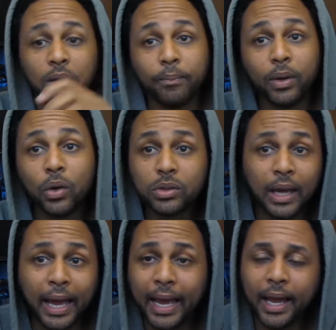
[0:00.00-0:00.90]
the middle to
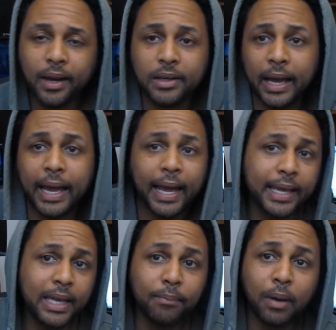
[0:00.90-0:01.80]
high, the high
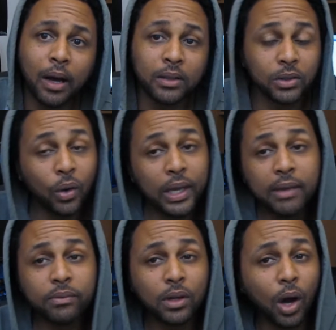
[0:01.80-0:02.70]
end box, or
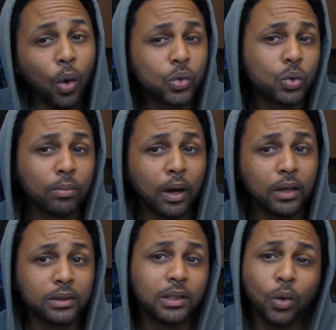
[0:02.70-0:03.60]
even the ultra
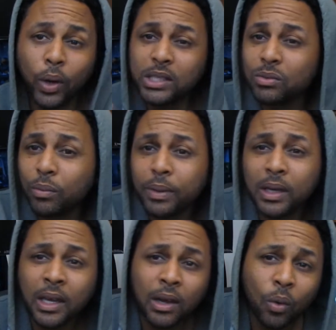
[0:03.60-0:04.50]
box. And the question would
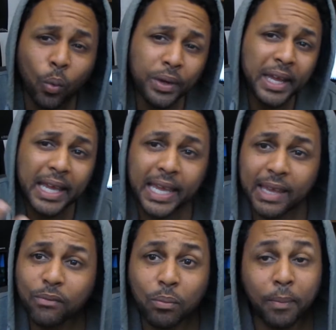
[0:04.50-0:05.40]
be, would they
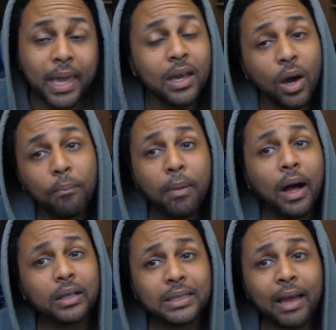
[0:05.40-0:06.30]
even make a
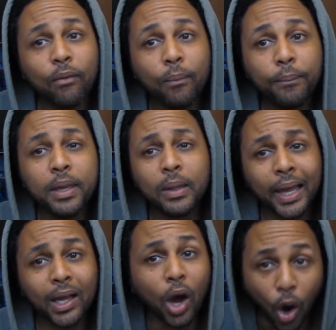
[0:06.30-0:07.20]
box that would be
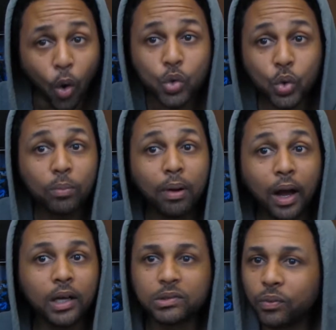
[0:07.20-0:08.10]
like an ultra
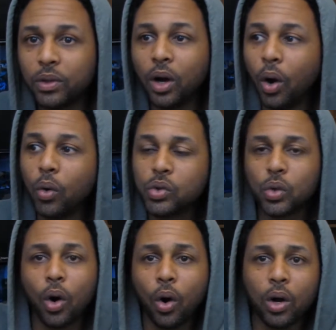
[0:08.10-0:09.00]
box for the ultra
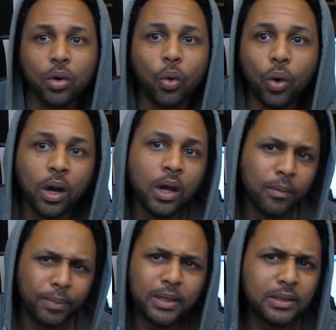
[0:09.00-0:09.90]
hardcore
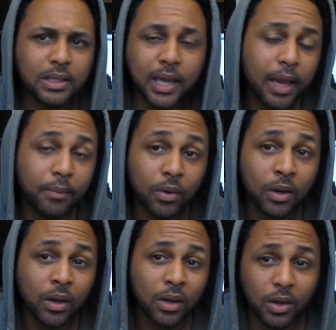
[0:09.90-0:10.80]
PC gamer?
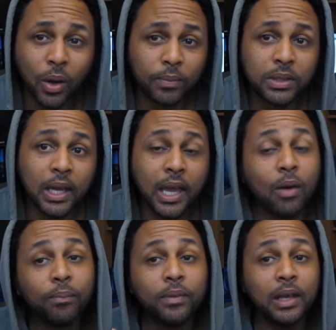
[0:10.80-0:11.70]
You know what I'm saying?
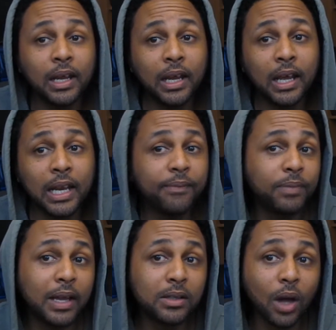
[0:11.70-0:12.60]
And, and if
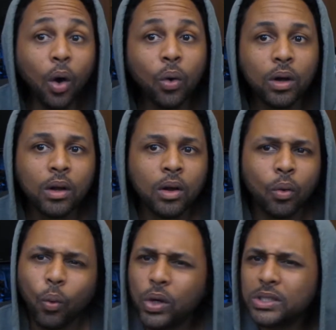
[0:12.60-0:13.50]
they don't,
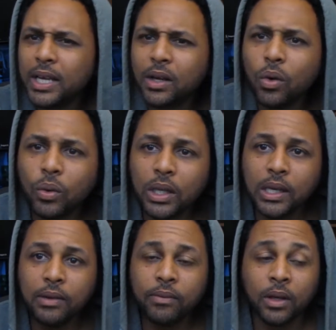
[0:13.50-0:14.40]
where they gonna
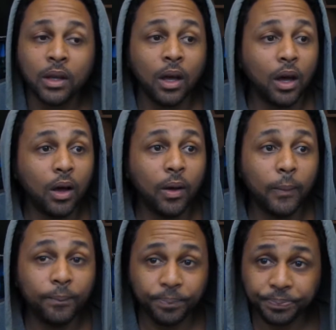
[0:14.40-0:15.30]
leave
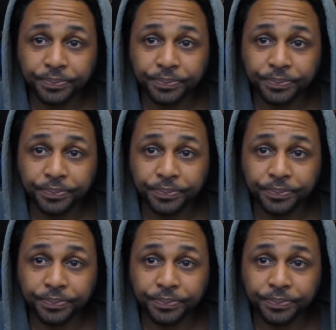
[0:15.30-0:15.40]
um,